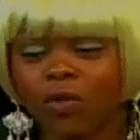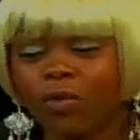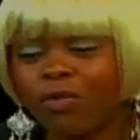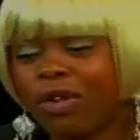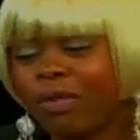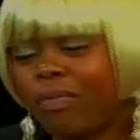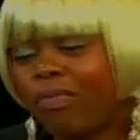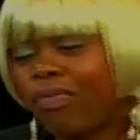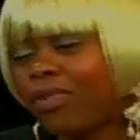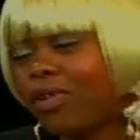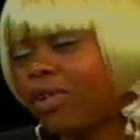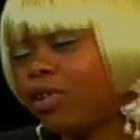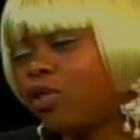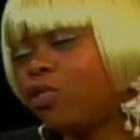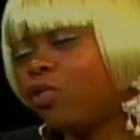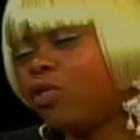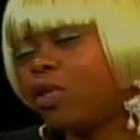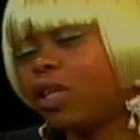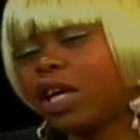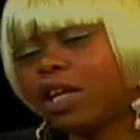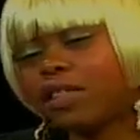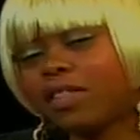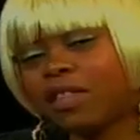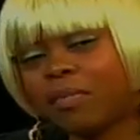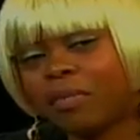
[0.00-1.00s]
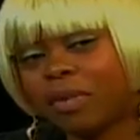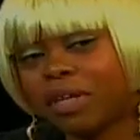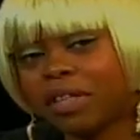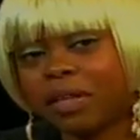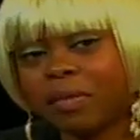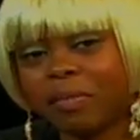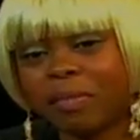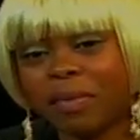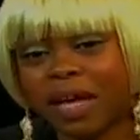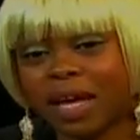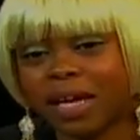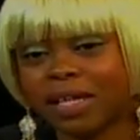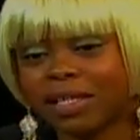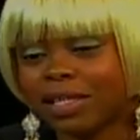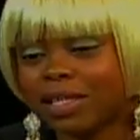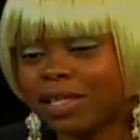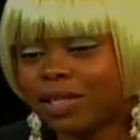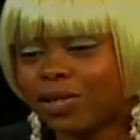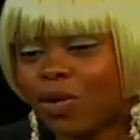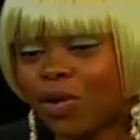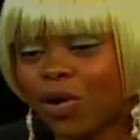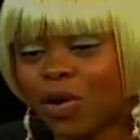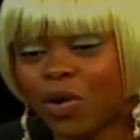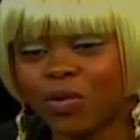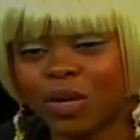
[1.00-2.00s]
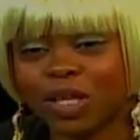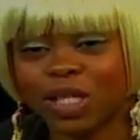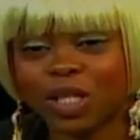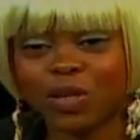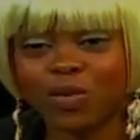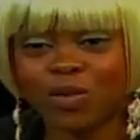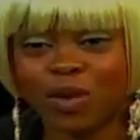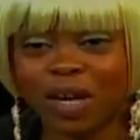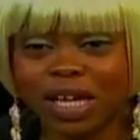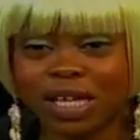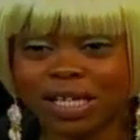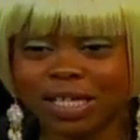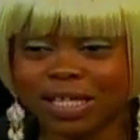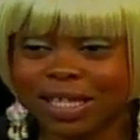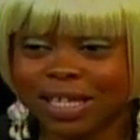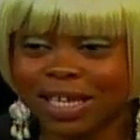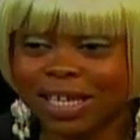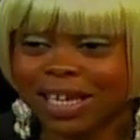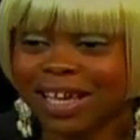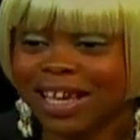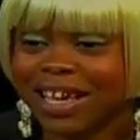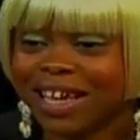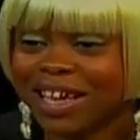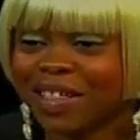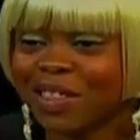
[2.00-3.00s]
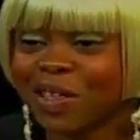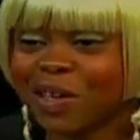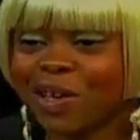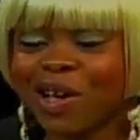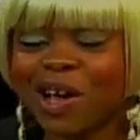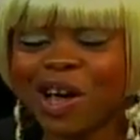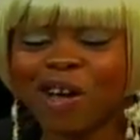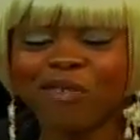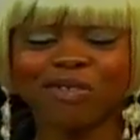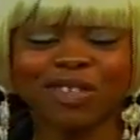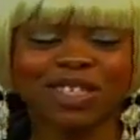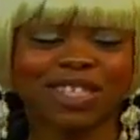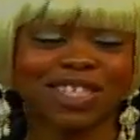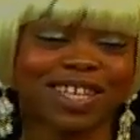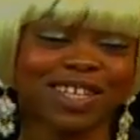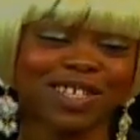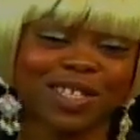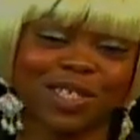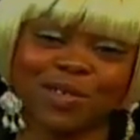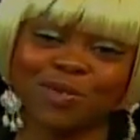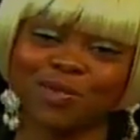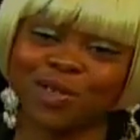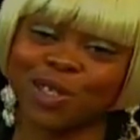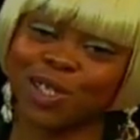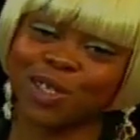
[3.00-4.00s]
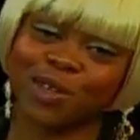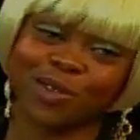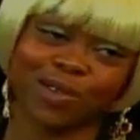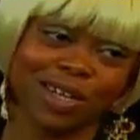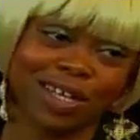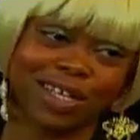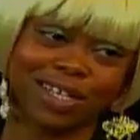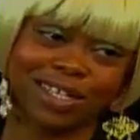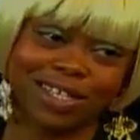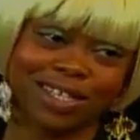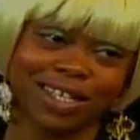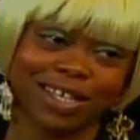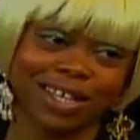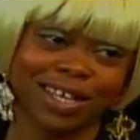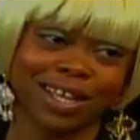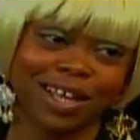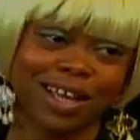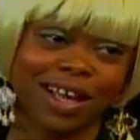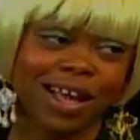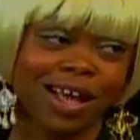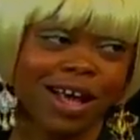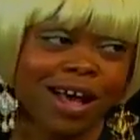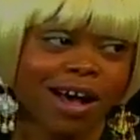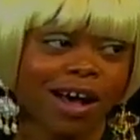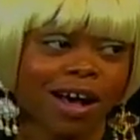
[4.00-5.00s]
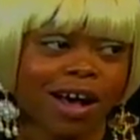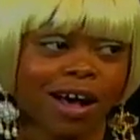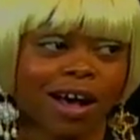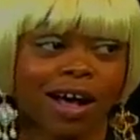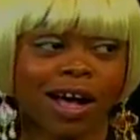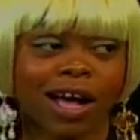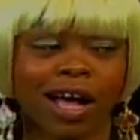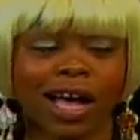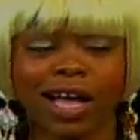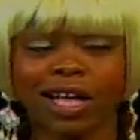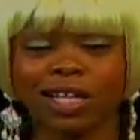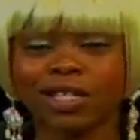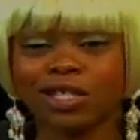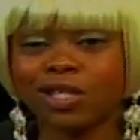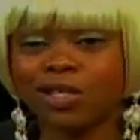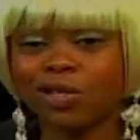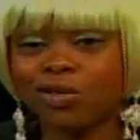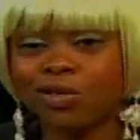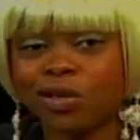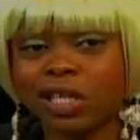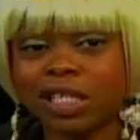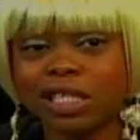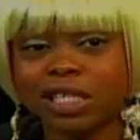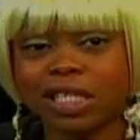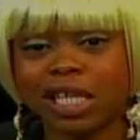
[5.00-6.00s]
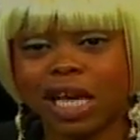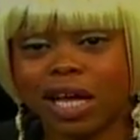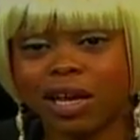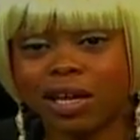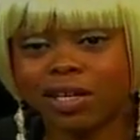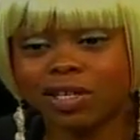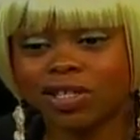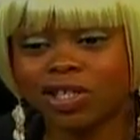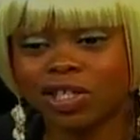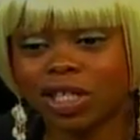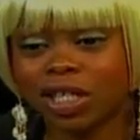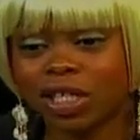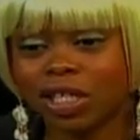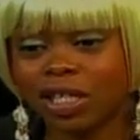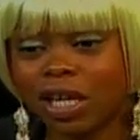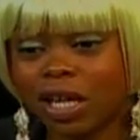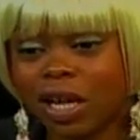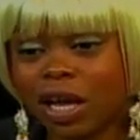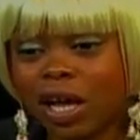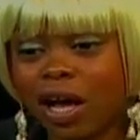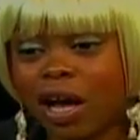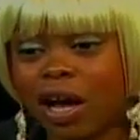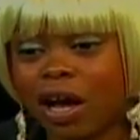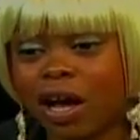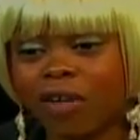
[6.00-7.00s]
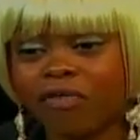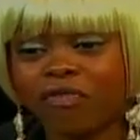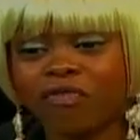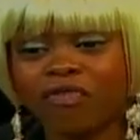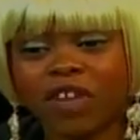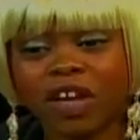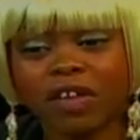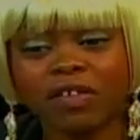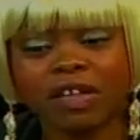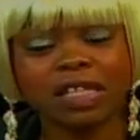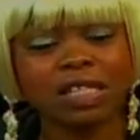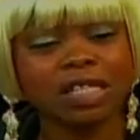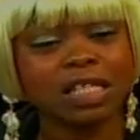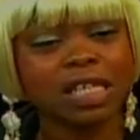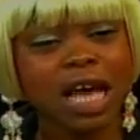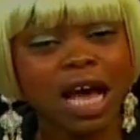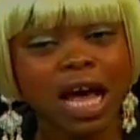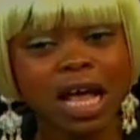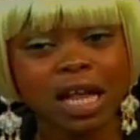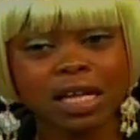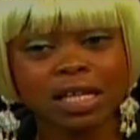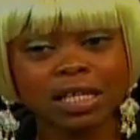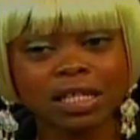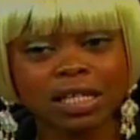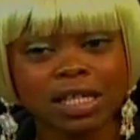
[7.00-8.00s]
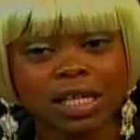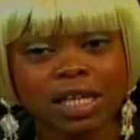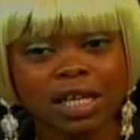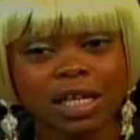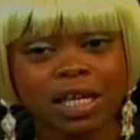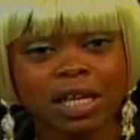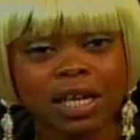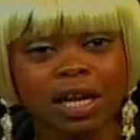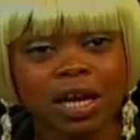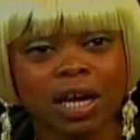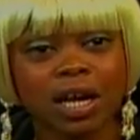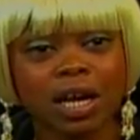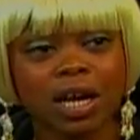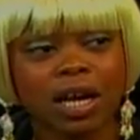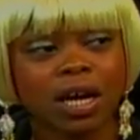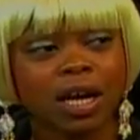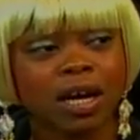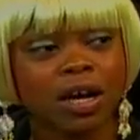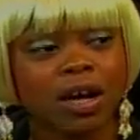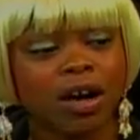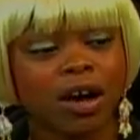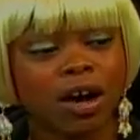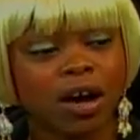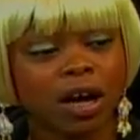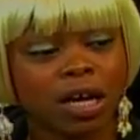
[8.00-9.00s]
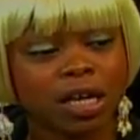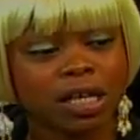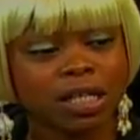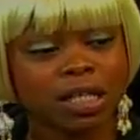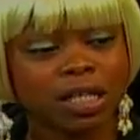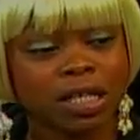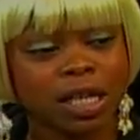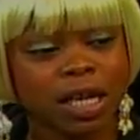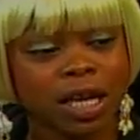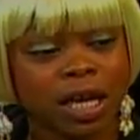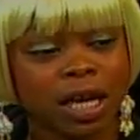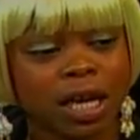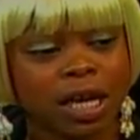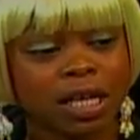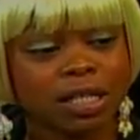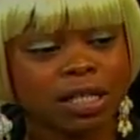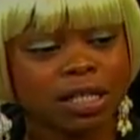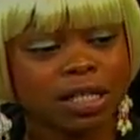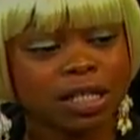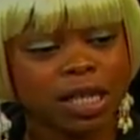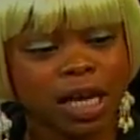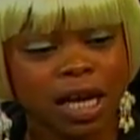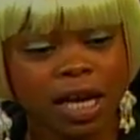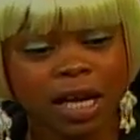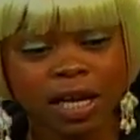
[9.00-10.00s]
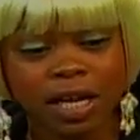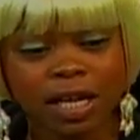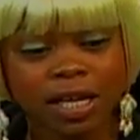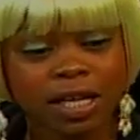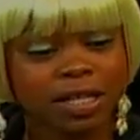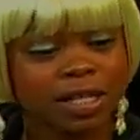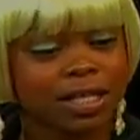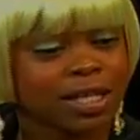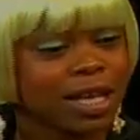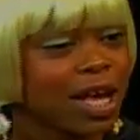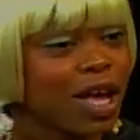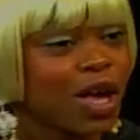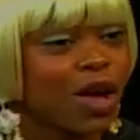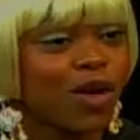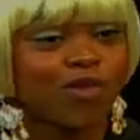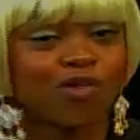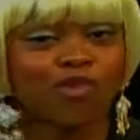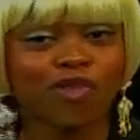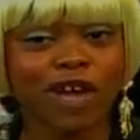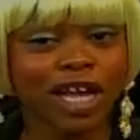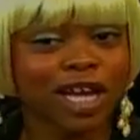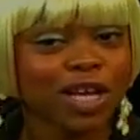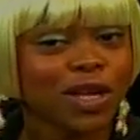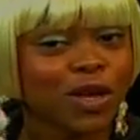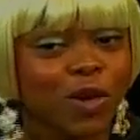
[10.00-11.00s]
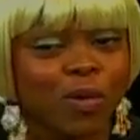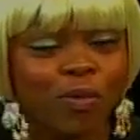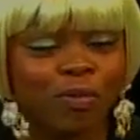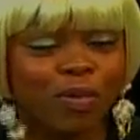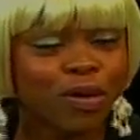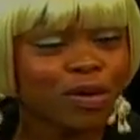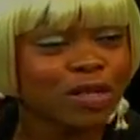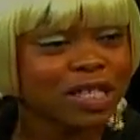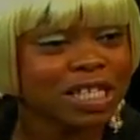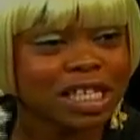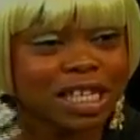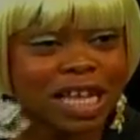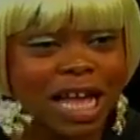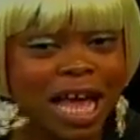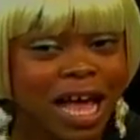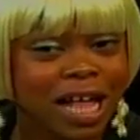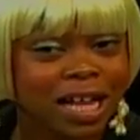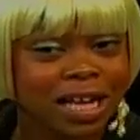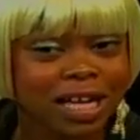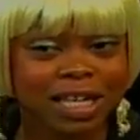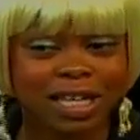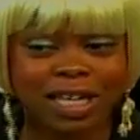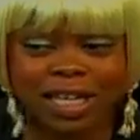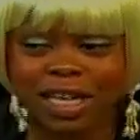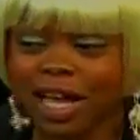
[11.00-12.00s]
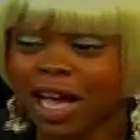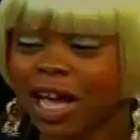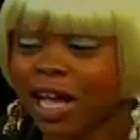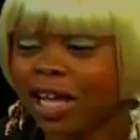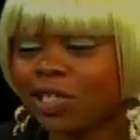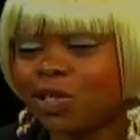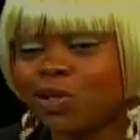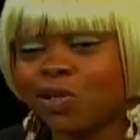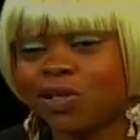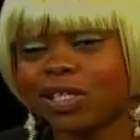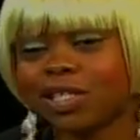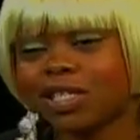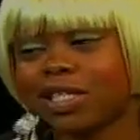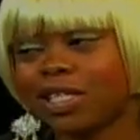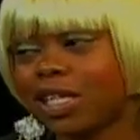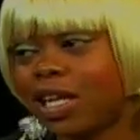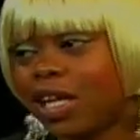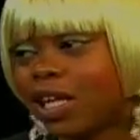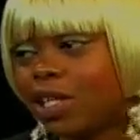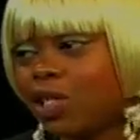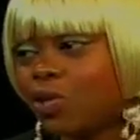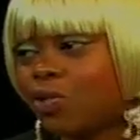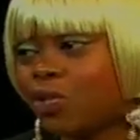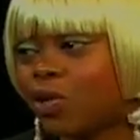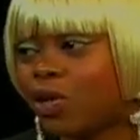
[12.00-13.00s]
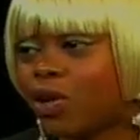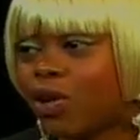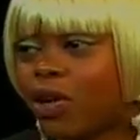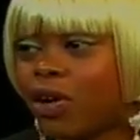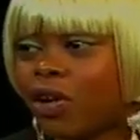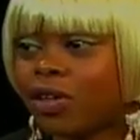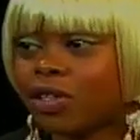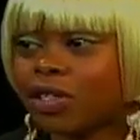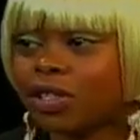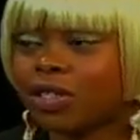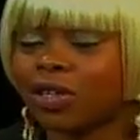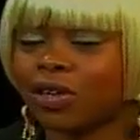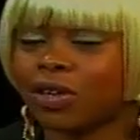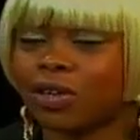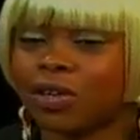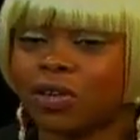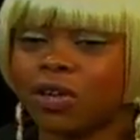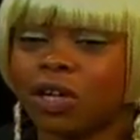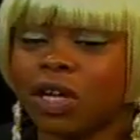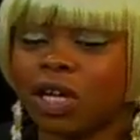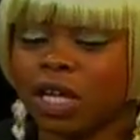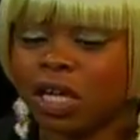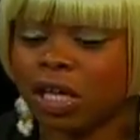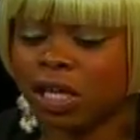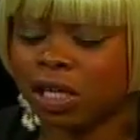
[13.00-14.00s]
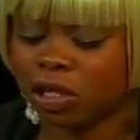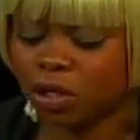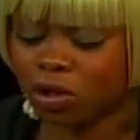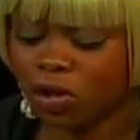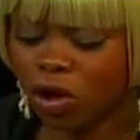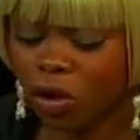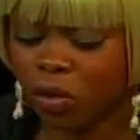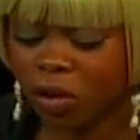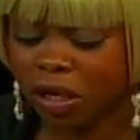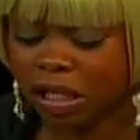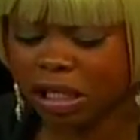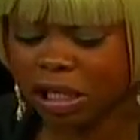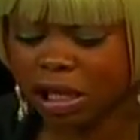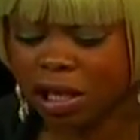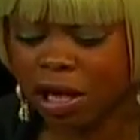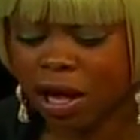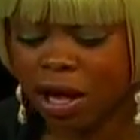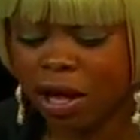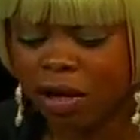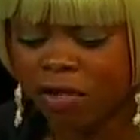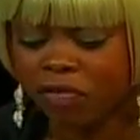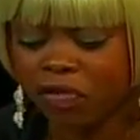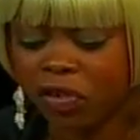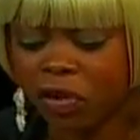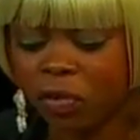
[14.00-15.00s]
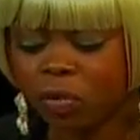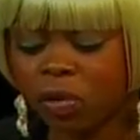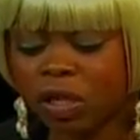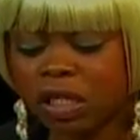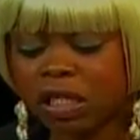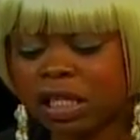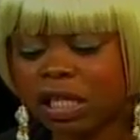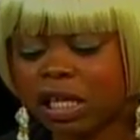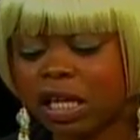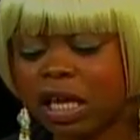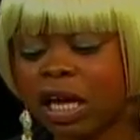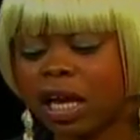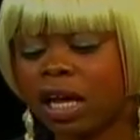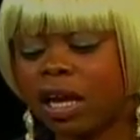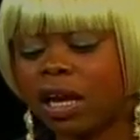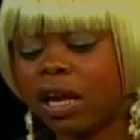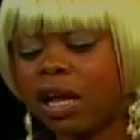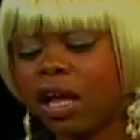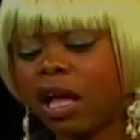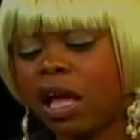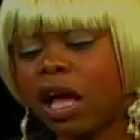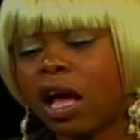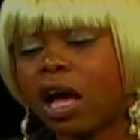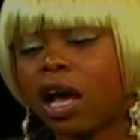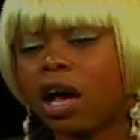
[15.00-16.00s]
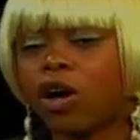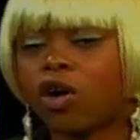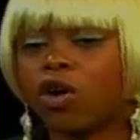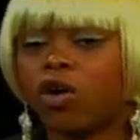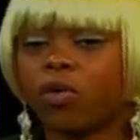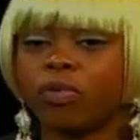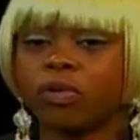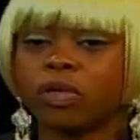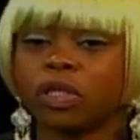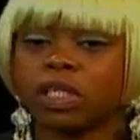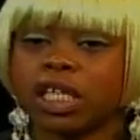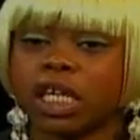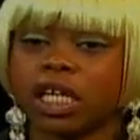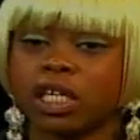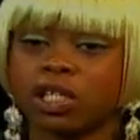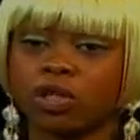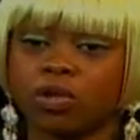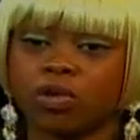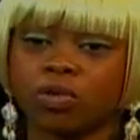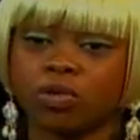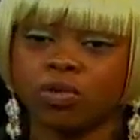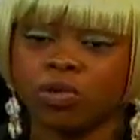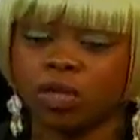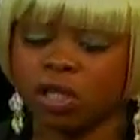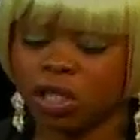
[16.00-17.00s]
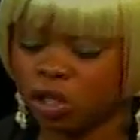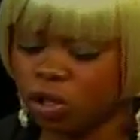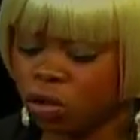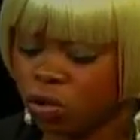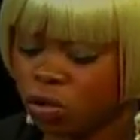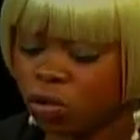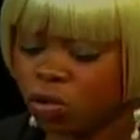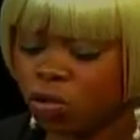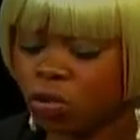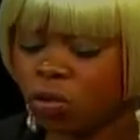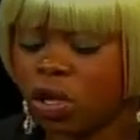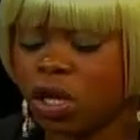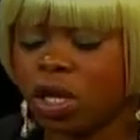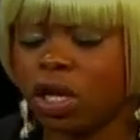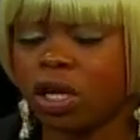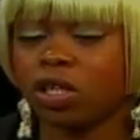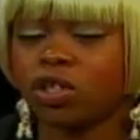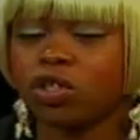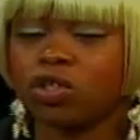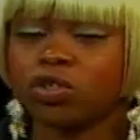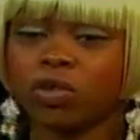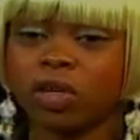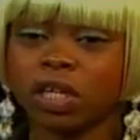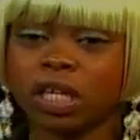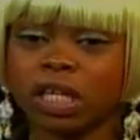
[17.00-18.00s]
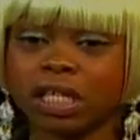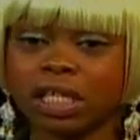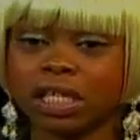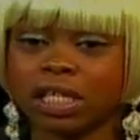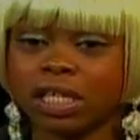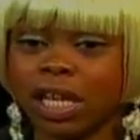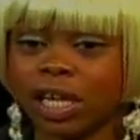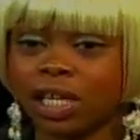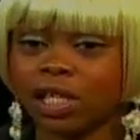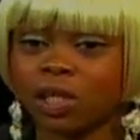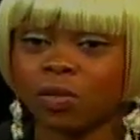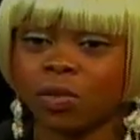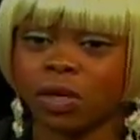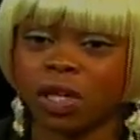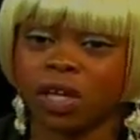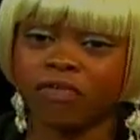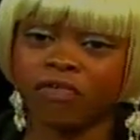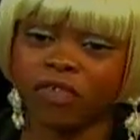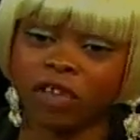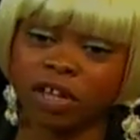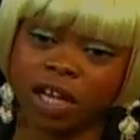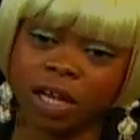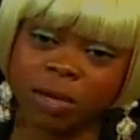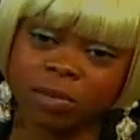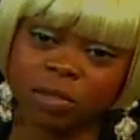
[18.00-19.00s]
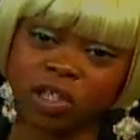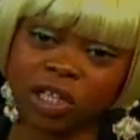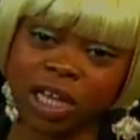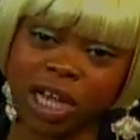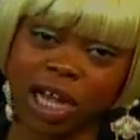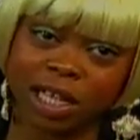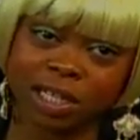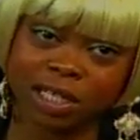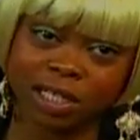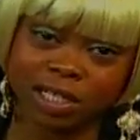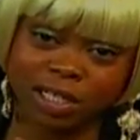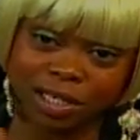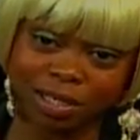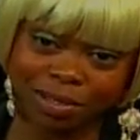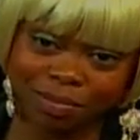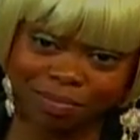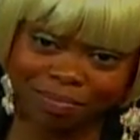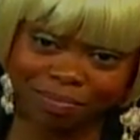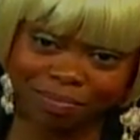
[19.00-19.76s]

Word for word: We bring you nothing but the best. It's always crazy. The conversation was crazy. Uh, I had two intelligent uh, very talented uh, artists here, entertainers, radio personality. As you can see, they do it all. So it's always love. And once again, I hope you stay tuned and you join us next week for Club Chatz.